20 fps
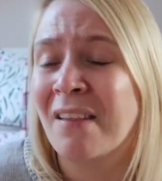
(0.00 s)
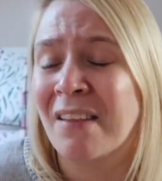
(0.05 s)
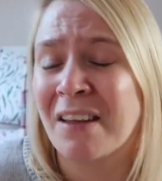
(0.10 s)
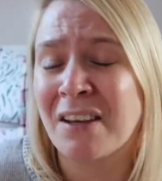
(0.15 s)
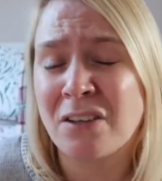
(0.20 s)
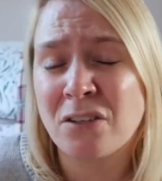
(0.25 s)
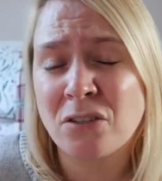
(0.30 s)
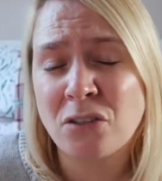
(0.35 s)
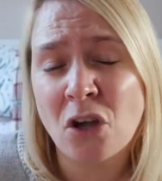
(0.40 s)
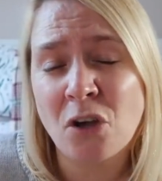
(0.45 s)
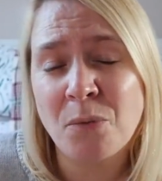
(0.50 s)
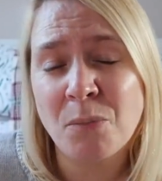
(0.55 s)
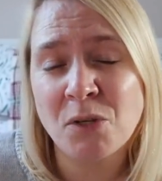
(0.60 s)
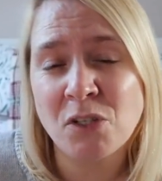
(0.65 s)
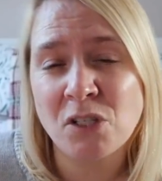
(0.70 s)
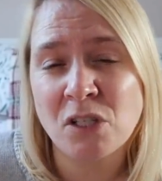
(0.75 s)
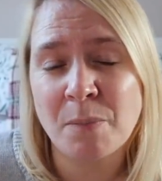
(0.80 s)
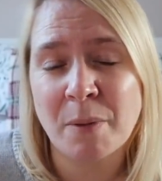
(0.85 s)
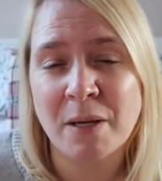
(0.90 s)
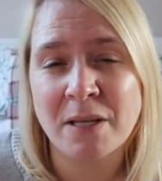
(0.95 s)
thanks so
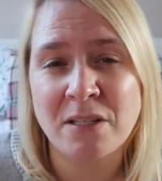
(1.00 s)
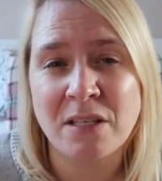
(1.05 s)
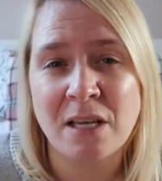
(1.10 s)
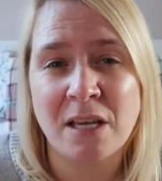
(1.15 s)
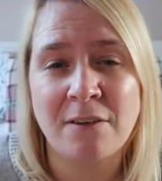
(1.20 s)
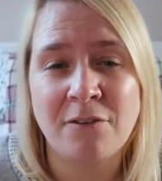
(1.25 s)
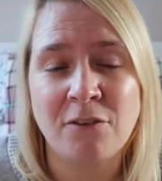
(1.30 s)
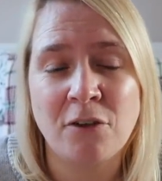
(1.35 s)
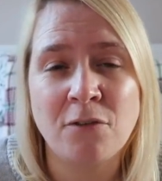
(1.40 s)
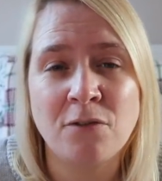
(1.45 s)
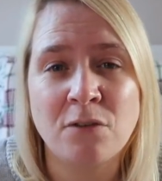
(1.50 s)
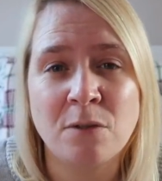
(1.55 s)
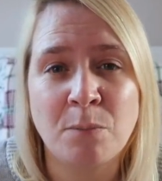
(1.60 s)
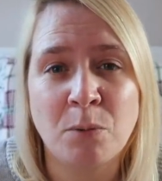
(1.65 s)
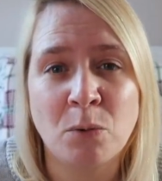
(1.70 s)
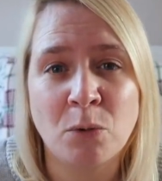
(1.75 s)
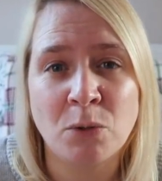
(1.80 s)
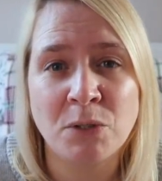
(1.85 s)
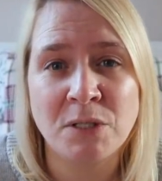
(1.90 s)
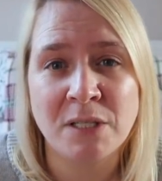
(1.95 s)
much in the past year if you've
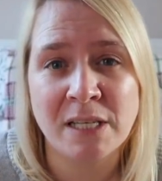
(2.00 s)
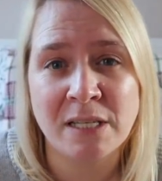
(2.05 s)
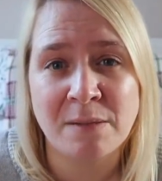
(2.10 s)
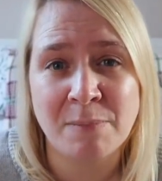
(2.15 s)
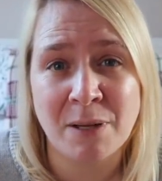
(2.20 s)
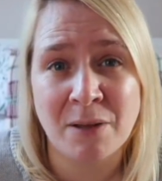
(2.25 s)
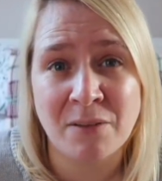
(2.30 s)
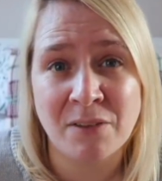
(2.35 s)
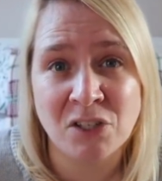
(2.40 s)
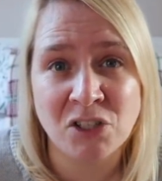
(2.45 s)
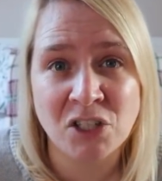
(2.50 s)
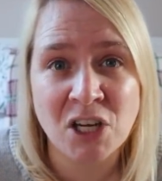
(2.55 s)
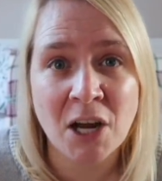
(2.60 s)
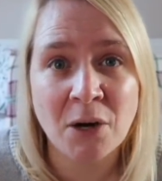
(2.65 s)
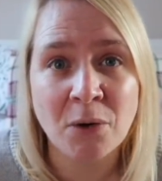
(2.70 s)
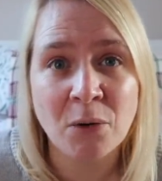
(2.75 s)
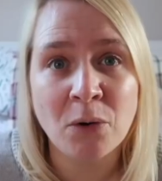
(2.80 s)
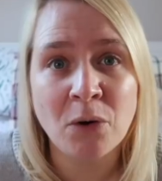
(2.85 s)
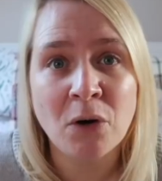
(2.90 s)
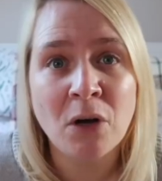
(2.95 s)
supported me on this
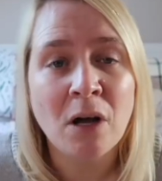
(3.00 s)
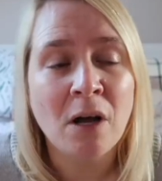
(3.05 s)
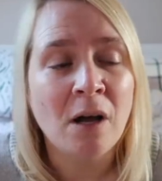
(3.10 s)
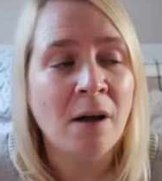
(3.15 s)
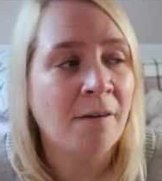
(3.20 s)
channel